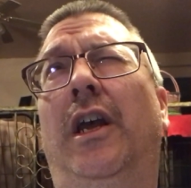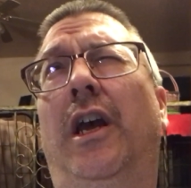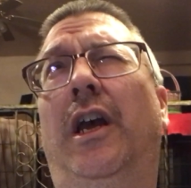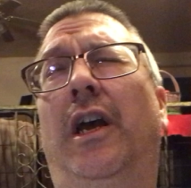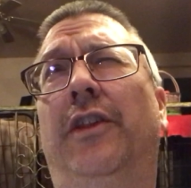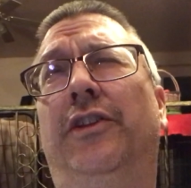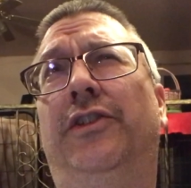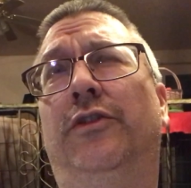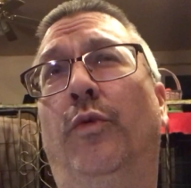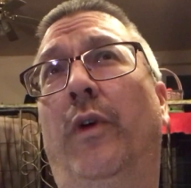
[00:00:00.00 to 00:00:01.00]
and this
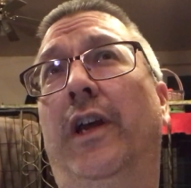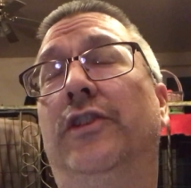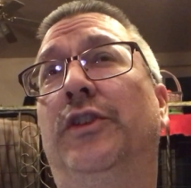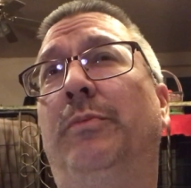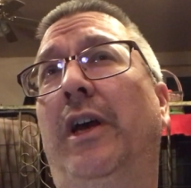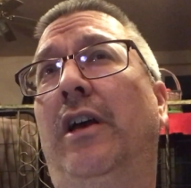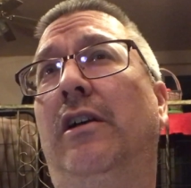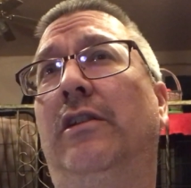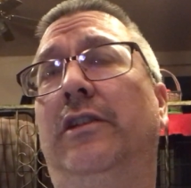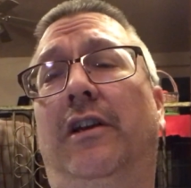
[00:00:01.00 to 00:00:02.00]
is the way it's
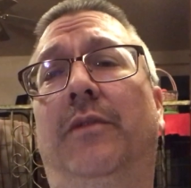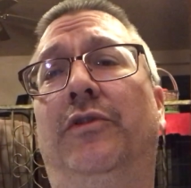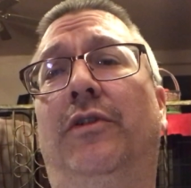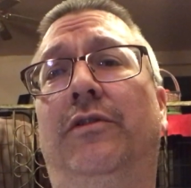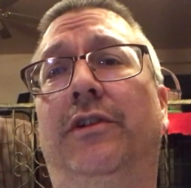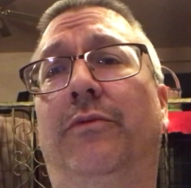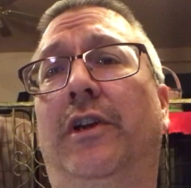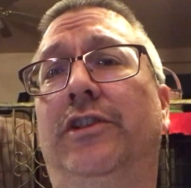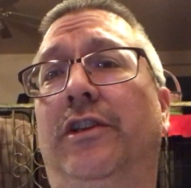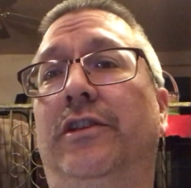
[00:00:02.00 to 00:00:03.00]
spelled, and I'm told that
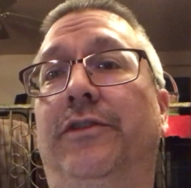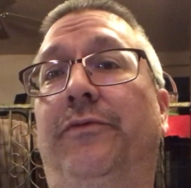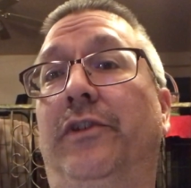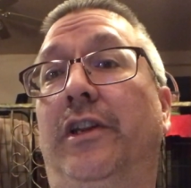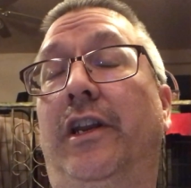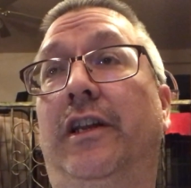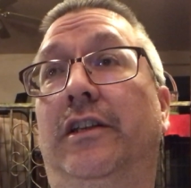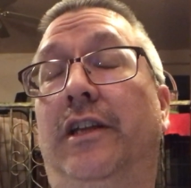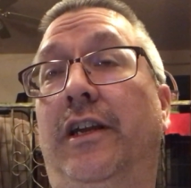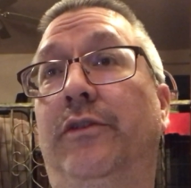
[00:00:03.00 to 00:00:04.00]
Russian is a phonetic
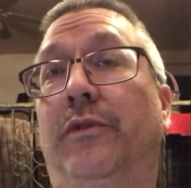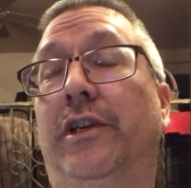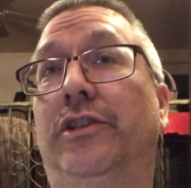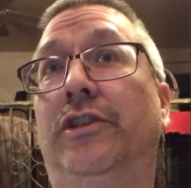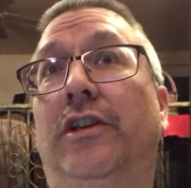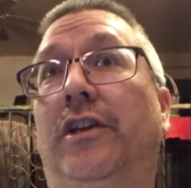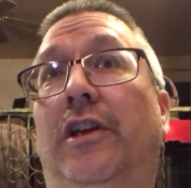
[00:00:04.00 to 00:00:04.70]
language.